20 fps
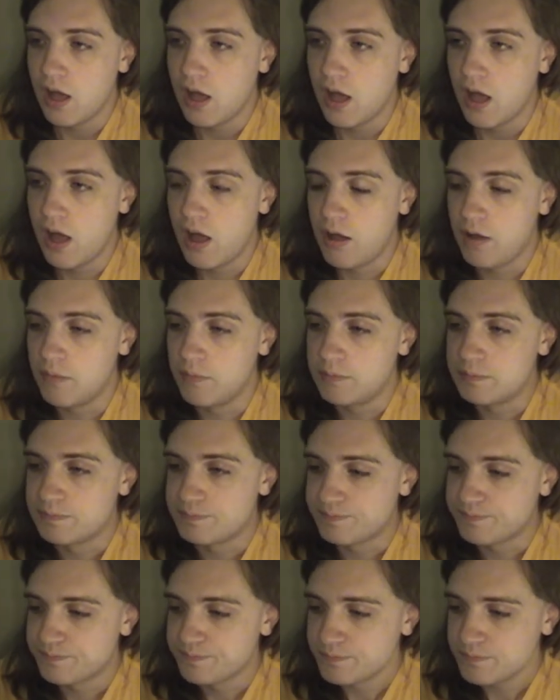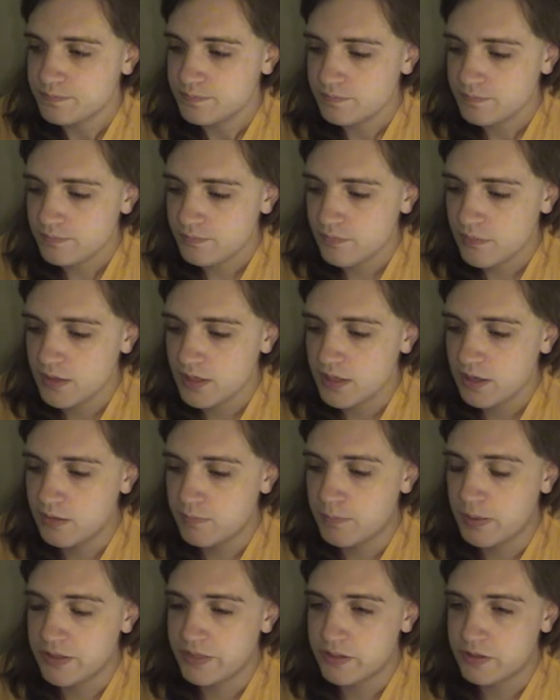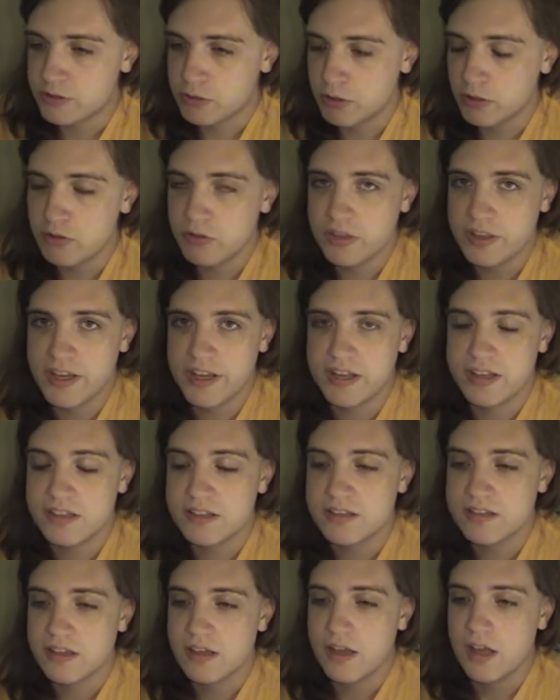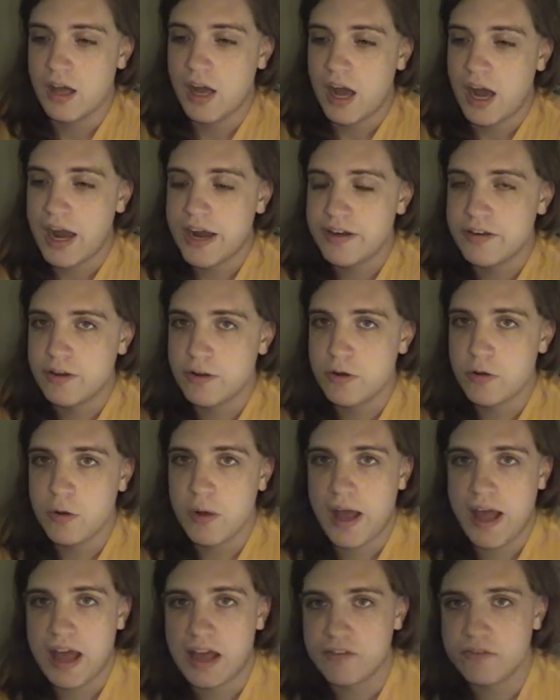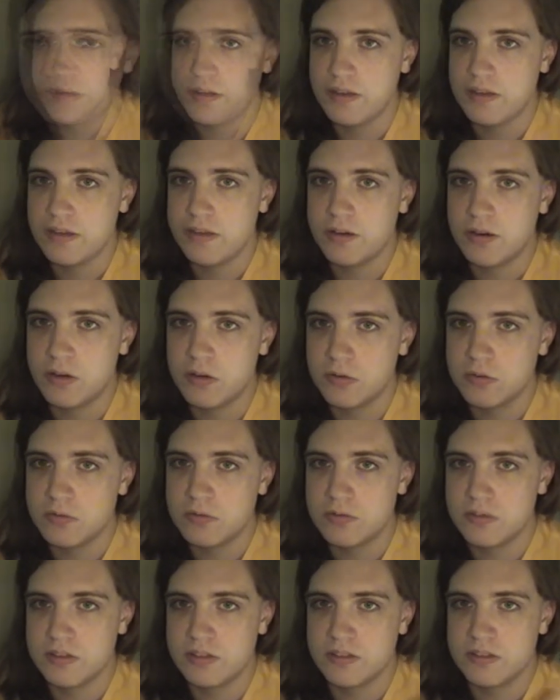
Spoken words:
But the truth is, I do have, you know,